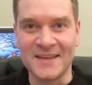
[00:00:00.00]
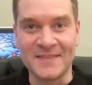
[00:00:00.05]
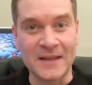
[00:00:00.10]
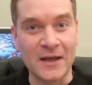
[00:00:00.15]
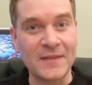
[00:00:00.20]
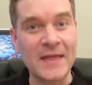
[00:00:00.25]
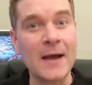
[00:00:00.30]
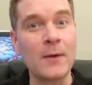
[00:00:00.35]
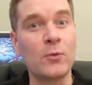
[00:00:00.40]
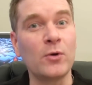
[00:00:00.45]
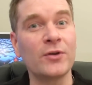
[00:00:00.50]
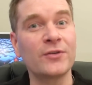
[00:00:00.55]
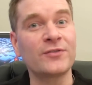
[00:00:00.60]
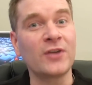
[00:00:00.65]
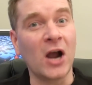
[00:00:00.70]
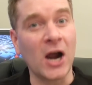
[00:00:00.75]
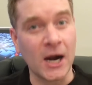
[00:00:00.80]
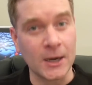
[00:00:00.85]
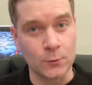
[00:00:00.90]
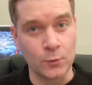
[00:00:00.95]
Now that was
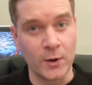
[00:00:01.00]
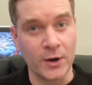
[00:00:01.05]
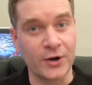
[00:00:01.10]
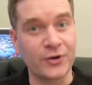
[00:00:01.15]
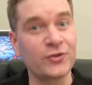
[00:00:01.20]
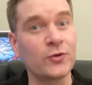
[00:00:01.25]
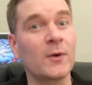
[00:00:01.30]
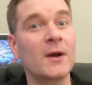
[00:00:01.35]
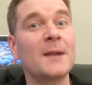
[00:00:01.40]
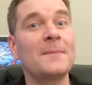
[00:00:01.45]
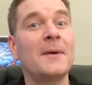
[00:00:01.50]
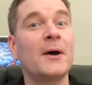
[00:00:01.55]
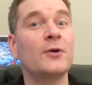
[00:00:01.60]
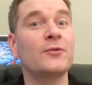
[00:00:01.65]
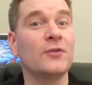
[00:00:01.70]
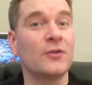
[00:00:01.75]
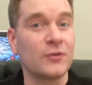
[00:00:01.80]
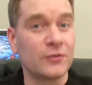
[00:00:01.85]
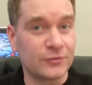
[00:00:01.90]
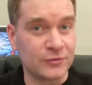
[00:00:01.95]
hardware. So what
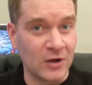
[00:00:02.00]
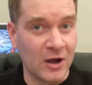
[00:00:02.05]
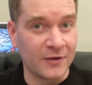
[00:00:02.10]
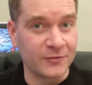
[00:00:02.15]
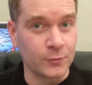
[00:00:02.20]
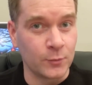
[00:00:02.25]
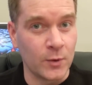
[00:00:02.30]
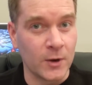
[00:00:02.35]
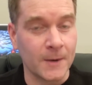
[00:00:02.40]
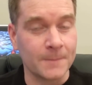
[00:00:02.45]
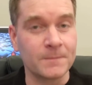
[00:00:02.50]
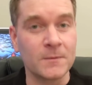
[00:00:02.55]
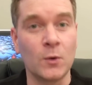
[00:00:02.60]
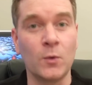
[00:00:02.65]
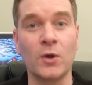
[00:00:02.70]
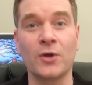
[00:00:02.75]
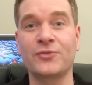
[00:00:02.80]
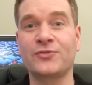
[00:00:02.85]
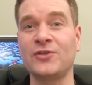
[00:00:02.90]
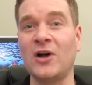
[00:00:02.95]
about software?
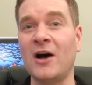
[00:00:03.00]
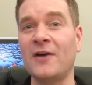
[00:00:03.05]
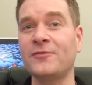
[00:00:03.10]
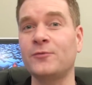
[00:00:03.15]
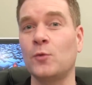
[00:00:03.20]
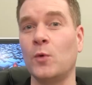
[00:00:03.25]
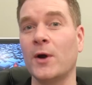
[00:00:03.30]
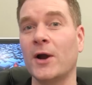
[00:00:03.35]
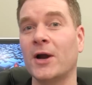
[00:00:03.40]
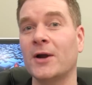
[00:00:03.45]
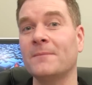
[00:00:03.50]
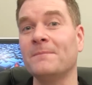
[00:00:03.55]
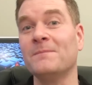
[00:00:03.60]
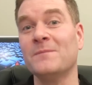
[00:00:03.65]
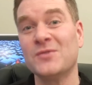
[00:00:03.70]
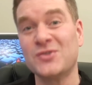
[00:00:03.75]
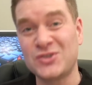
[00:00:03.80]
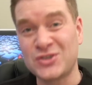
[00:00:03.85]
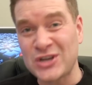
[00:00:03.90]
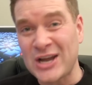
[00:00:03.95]
Well, software,
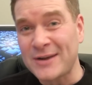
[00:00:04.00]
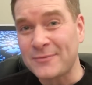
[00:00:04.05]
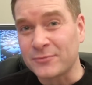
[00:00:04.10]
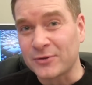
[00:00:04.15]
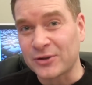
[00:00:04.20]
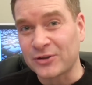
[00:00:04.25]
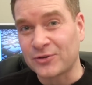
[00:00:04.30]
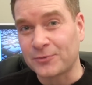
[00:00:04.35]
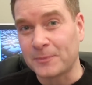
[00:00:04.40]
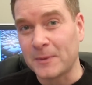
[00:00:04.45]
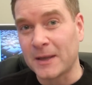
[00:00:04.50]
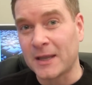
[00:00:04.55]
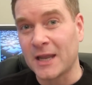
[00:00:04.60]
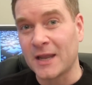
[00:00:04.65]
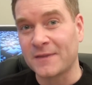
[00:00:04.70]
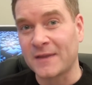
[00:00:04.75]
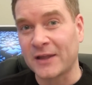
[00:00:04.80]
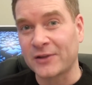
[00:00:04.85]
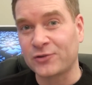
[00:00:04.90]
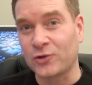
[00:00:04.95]
generally
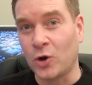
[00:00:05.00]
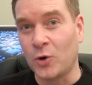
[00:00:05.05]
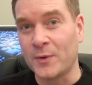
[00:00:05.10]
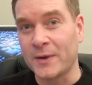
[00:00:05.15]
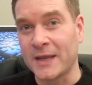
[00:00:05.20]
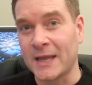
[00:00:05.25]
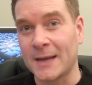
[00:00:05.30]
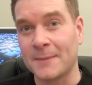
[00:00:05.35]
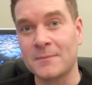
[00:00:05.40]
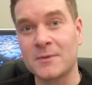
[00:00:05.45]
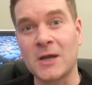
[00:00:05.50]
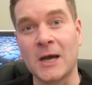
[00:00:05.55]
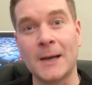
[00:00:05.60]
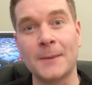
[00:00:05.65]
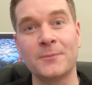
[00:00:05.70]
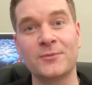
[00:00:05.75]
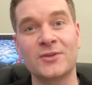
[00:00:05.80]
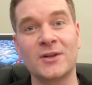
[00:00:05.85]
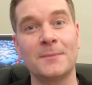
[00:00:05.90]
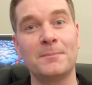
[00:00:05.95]
speaking, that's OEM,
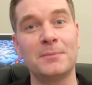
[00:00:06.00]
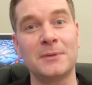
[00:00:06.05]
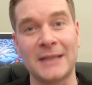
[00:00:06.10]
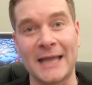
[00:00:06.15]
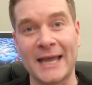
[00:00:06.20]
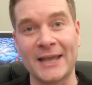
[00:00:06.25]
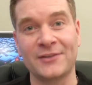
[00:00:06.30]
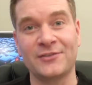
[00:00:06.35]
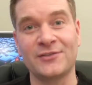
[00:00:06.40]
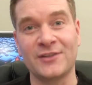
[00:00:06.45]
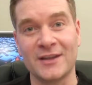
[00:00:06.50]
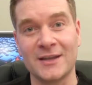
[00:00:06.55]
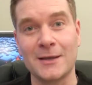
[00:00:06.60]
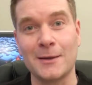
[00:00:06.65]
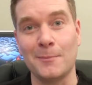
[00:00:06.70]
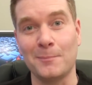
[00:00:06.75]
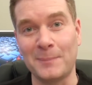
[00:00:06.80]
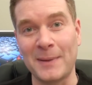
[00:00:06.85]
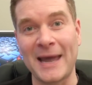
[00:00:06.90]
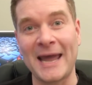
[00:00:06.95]
comes in a plastic
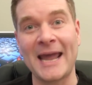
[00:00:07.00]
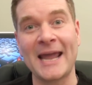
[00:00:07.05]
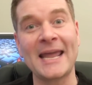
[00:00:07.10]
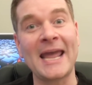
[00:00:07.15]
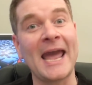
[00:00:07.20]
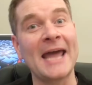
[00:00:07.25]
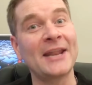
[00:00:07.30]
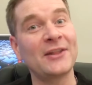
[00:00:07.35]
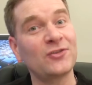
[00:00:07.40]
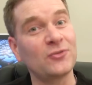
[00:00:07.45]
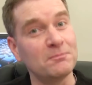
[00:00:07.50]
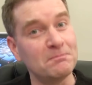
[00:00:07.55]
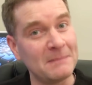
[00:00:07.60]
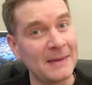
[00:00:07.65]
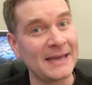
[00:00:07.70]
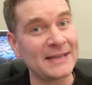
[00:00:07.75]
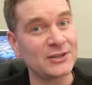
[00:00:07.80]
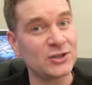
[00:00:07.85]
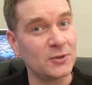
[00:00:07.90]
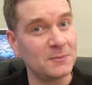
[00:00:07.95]
bag, and it's
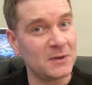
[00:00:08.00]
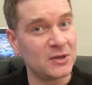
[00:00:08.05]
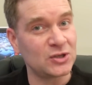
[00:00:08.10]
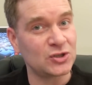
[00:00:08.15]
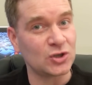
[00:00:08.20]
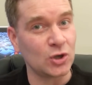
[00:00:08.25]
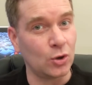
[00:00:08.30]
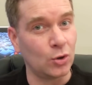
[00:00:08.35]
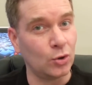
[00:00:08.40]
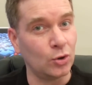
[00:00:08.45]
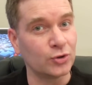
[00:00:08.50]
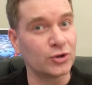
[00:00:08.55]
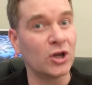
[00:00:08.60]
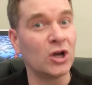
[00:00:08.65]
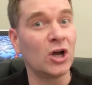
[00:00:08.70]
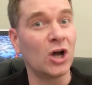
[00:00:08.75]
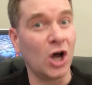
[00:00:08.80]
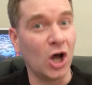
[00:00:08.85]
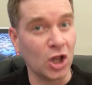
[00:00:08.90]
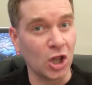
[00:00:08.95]
meant to be sold
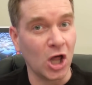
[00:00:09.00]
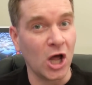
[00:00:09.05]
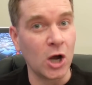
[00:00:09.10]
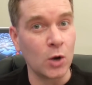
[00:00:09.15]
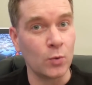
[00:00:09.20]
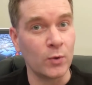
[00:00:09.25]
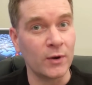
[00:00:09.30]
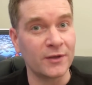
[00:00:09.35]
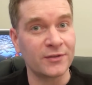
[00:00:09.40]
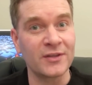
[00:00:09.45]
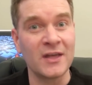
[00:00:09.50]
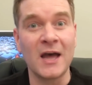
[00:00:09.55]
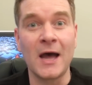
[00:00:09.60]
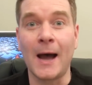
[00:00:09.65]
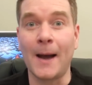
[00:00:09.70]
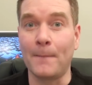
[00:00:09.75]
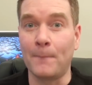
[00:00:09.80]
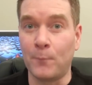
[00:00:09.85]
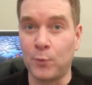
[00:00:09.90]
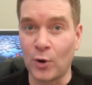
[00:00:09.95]
along with
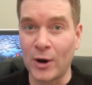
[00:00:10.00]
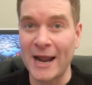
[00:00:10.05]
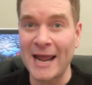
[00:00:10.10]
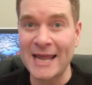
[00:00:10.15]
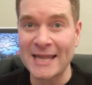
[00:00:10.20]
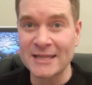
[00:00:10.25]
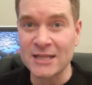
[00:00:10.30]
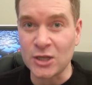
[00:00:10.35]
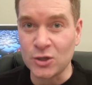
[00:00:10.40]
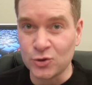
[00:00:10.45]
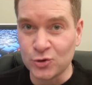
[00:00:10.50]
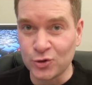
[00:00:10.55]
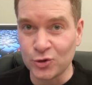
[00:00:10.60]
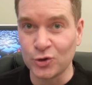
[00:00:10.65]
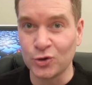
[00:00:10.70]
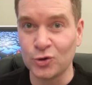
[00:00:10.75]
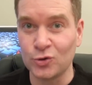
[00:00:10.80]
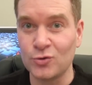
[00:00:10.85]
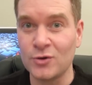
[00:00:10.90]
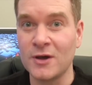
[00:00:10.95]
a brand
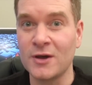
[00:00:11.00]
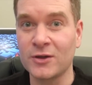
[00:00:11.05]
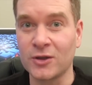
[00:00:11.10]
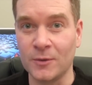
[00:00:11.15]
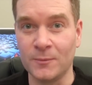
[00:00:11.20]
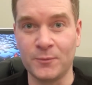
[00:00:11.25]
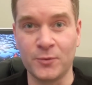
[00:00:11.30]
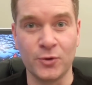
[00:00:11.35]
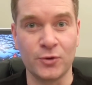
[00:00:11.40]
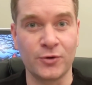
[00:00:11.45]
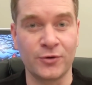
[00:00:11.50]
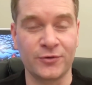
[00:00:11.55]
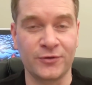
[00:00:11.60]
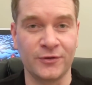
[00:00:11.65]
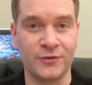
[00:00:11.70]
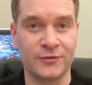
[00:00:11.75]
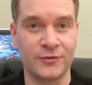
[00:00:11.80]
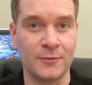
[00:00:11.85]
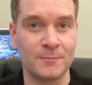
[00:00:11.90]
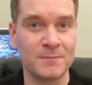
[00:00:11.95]
new computer
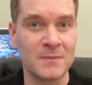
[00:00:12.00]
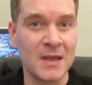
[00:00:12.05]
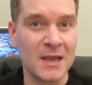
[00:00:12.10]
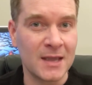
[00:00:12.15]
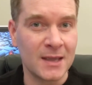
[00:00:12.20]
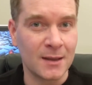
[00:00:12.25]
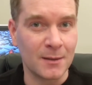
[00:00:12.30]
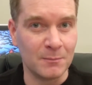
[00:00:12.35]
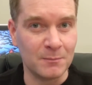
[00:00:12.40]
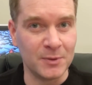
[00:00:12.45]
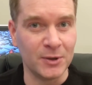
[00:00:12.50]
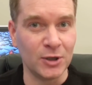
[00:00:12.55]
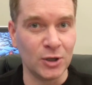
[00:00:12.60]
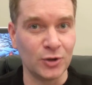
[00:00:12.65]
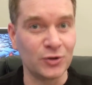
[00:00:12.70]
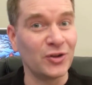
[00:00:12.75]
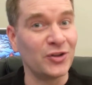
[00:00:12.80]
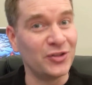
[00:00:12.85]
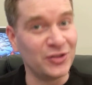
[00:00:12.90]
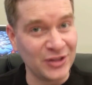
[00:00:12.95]
system
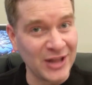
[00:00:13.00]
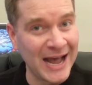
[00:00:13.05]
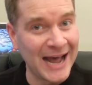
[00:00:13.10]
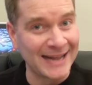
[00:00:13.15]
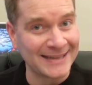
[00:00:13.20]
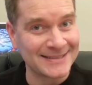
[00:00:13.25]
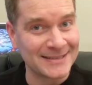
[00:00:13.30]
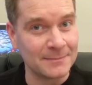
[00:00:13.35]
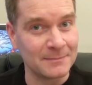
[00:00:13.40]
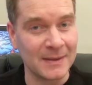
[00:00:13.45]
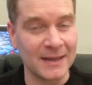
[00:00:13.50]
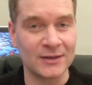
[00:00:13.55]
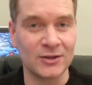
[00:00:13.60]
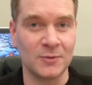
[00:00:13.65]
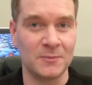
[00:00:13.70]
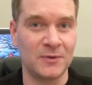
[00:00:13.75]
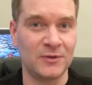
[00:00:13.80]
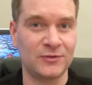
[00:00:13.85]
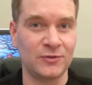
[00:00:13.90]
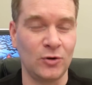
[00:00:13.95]
build, not meant
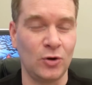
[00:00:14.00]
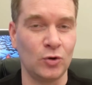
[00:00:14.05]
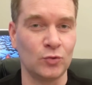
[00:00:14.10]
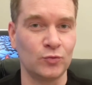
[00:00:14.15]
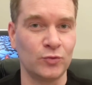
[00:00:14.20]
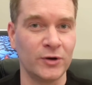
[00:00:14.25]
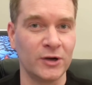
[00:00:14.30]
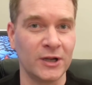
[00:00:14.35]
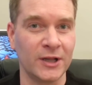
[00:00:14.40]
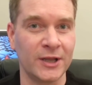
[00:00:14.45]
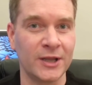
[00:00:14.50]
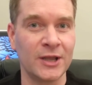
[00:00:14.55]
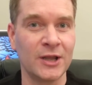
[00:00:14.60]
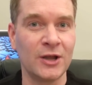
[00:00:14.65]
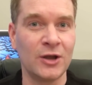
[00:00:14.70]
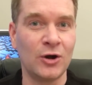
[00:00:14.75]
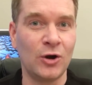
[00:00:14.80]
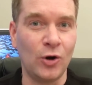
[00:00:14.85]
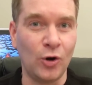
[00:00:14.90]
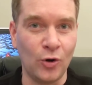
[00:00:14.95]
to be sold really
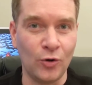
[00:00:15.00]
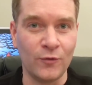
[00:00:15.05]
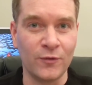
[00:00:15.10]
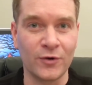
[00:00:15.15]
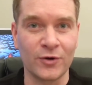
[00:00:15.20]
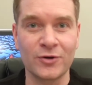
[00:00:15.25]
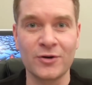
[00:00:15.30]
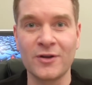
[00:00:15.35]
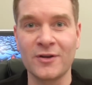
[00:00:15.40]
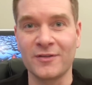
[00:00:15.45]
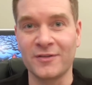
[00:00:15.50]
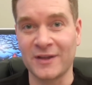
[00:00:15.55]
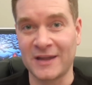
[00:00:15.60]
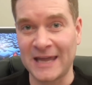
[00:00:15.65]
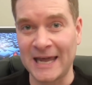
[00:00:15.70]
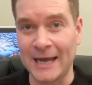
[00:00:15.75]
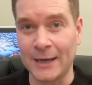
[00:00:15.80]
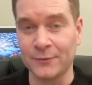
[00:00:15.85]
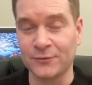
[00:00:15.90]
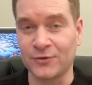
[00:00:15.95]
over the
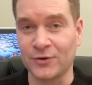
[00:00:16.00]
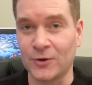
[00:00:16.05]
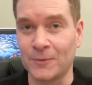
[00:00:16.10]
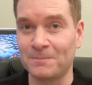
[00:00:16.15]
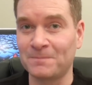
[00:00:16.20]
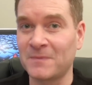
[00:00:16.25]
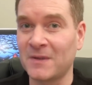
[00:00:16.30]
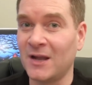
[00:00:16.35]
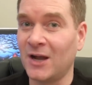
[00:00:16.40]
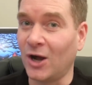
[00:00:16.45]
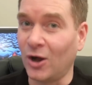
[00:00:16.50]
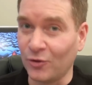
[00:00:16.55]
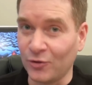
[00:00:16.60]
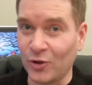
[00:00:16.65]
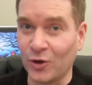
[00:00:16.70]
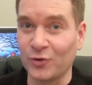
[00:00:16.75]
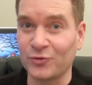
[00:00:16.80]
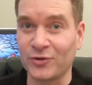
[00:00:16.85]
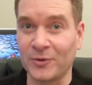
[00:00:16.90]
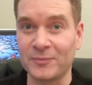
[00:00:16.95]
counter,
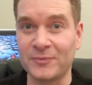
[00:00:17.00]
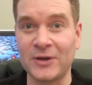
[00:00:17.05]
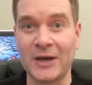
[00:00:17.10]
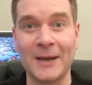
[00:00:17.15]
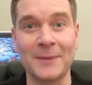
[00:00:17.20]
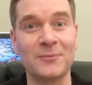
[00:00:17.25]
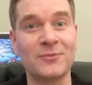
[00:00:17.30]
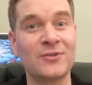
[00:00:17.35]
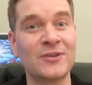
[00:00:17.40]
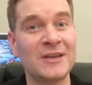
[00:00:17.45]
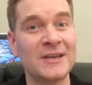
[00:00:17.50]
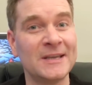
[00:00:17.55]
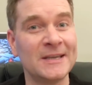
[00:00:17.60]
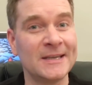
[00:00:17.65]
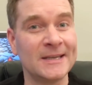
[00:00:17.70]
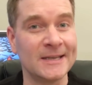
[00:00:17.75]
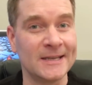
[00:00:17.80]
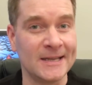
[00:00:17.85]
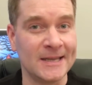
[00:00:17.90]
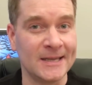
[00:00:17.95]
although sometimes
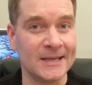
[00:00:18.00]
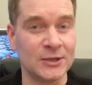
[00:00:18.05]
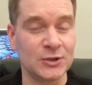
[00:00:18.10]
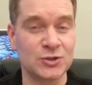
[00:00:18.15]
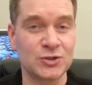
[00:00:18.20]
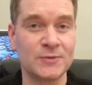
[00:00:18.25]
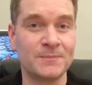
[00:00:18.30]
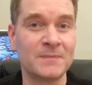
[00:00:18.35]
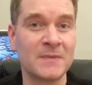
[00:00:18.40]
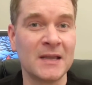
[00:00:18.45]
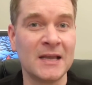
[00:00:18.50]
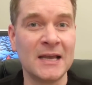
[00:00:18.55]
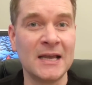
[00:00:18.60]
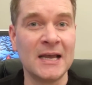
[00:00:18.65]
it is.